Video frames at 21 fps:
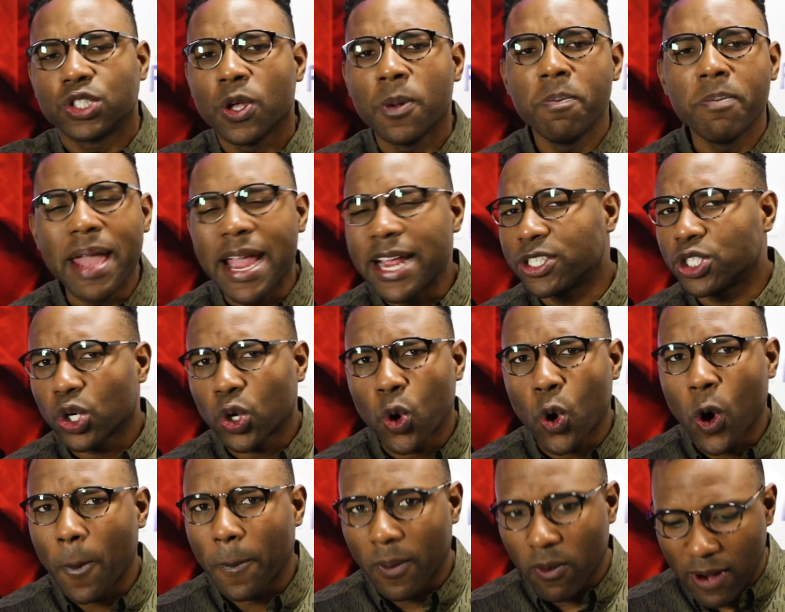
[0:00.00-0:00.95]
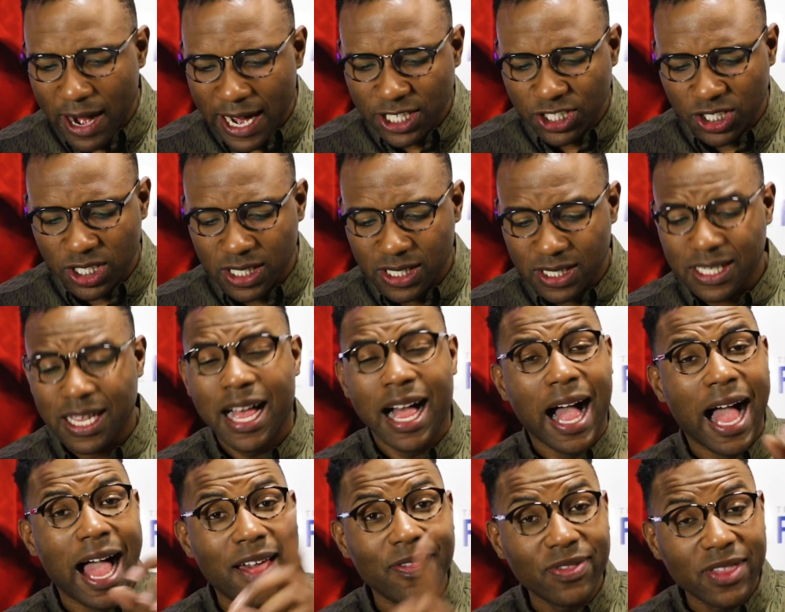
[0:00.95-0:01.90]
to major corporations.
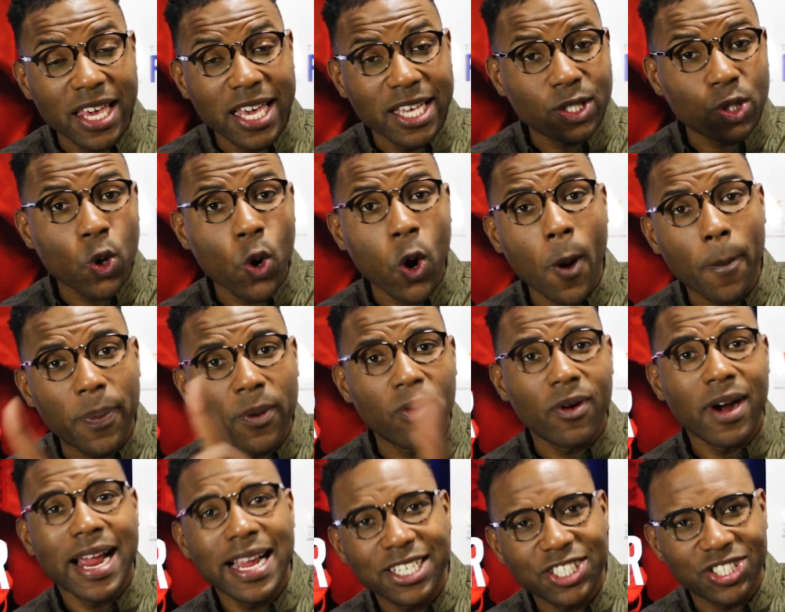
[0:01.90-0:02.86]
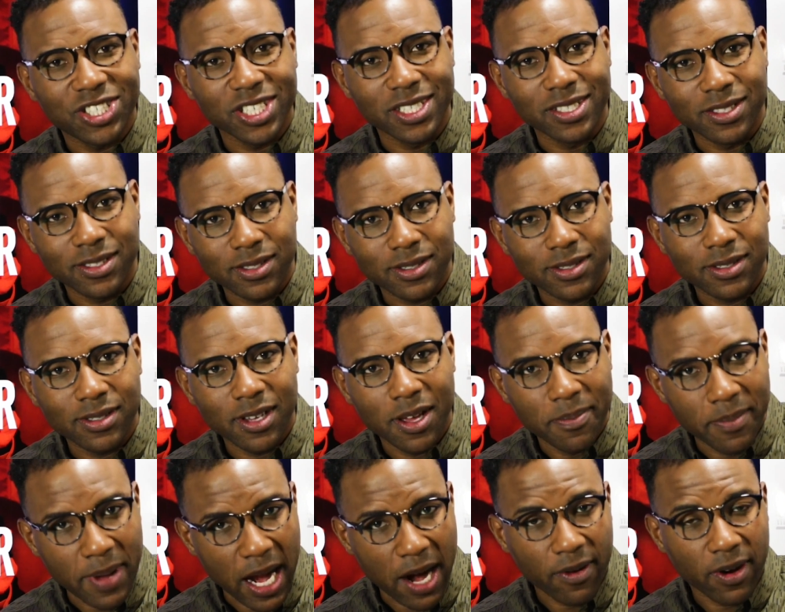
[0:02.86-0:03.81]
And these corporations,
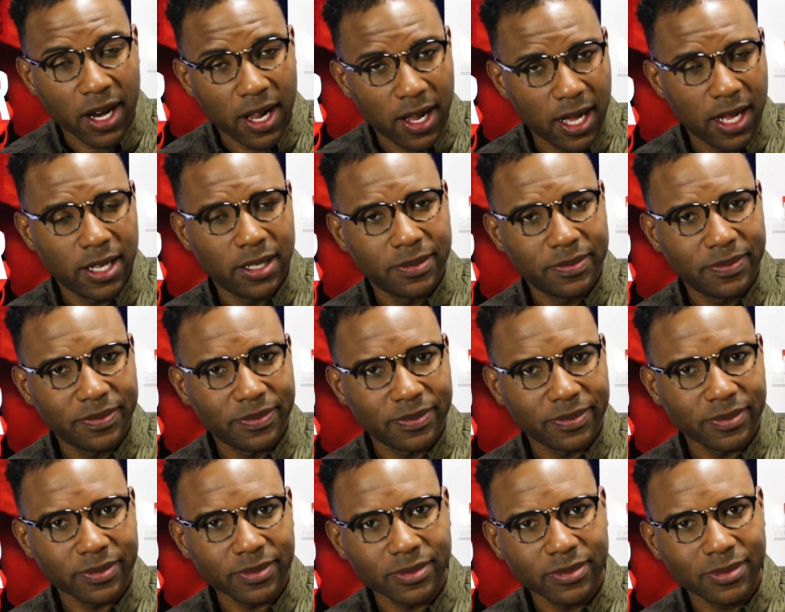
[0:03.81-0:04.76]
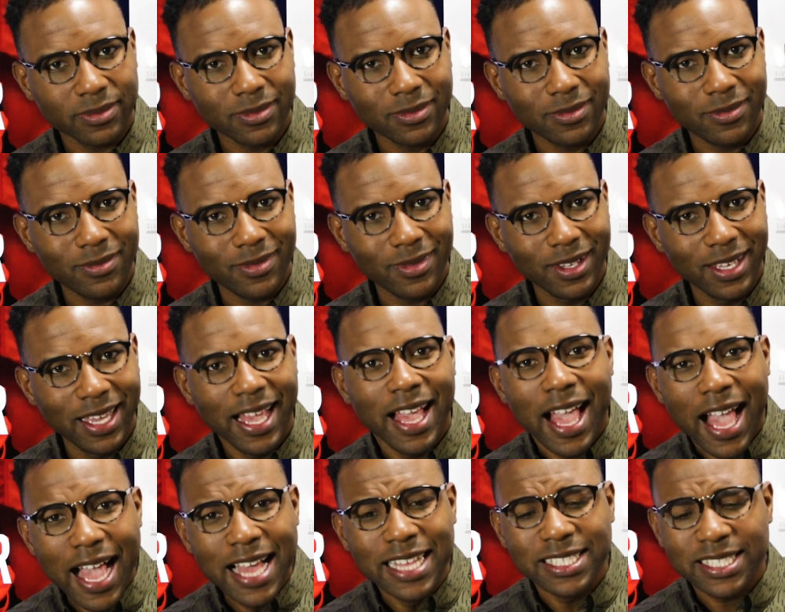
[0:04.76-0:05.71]
America,
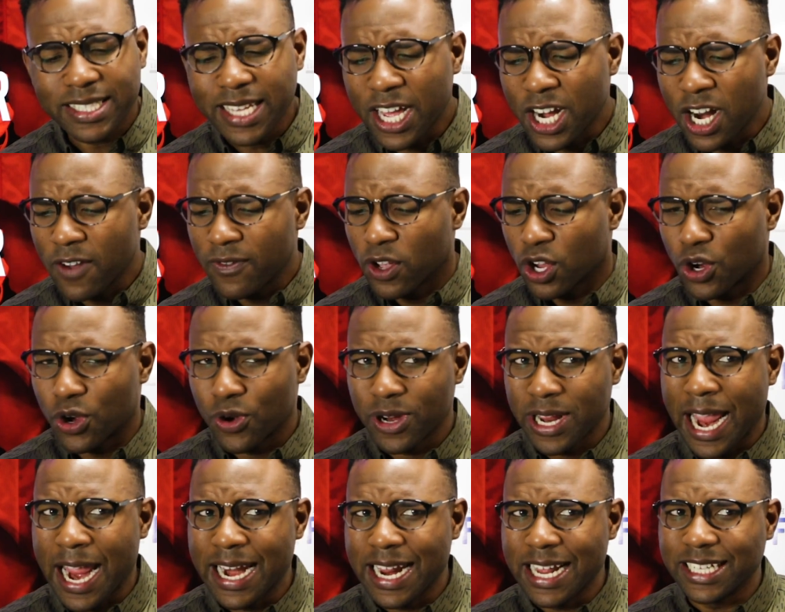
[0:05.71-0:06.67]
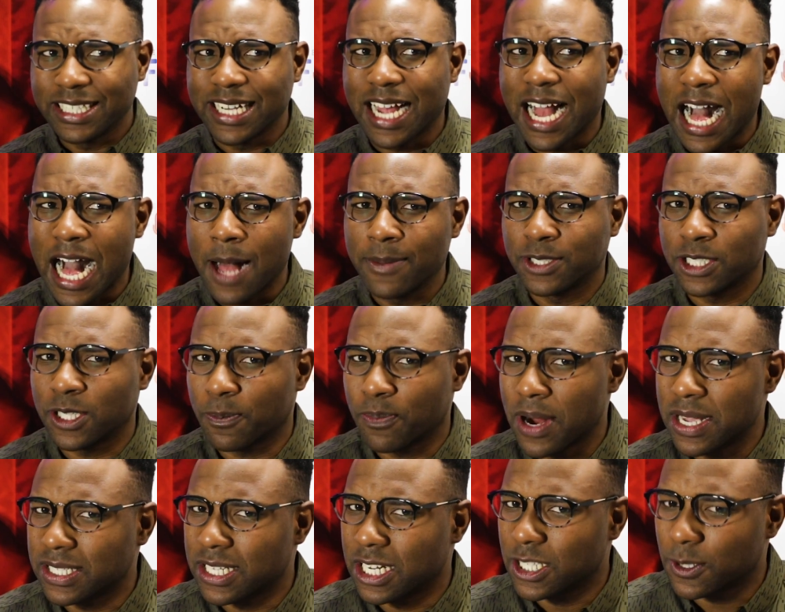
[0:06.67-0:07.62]
instead of creating jobs as the
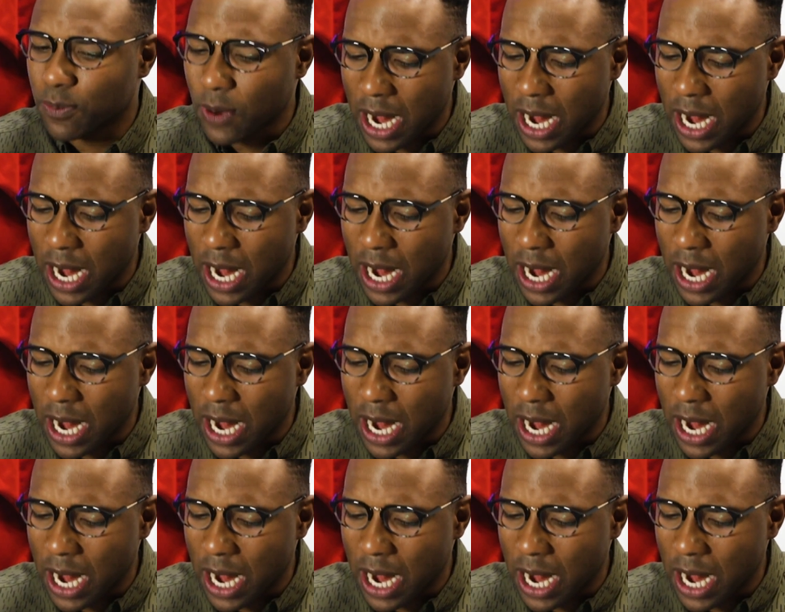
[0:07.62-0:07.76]
president's